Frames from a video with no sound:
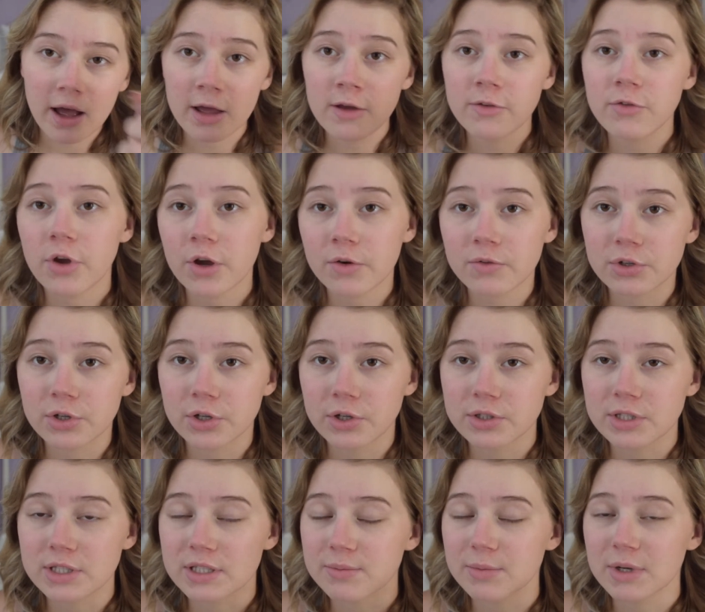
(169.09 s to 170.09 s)
if you haven't
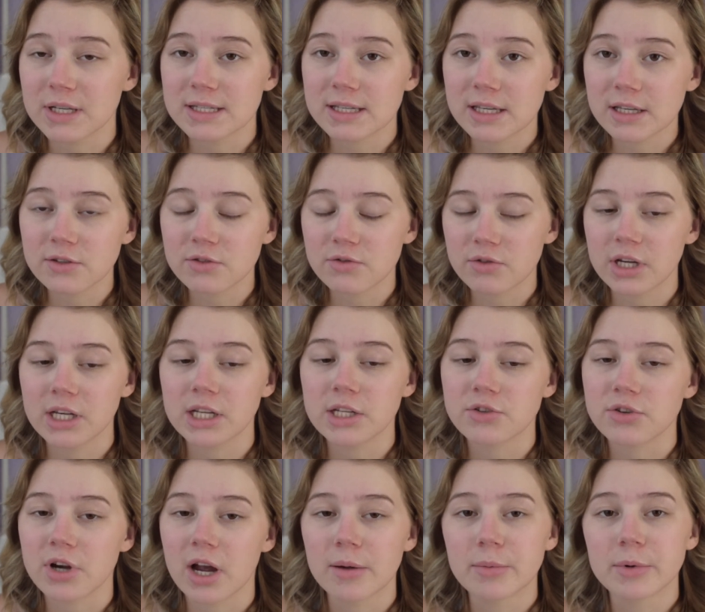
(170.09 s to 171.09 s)
noticed, my skin's really
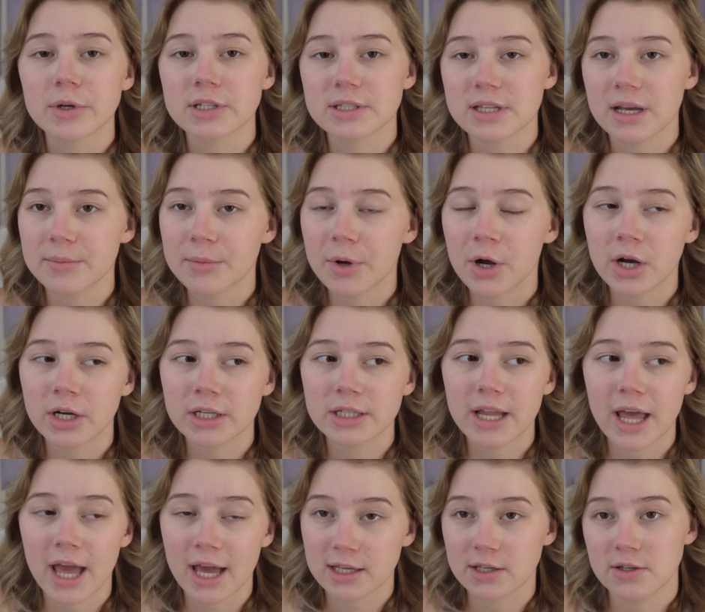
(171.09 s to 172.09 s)
dry because I'm on
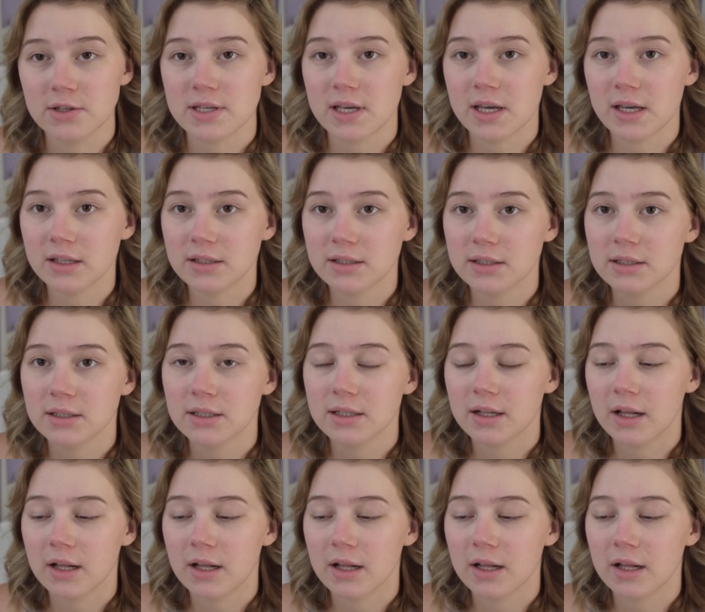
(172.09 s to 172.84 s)
Accutane.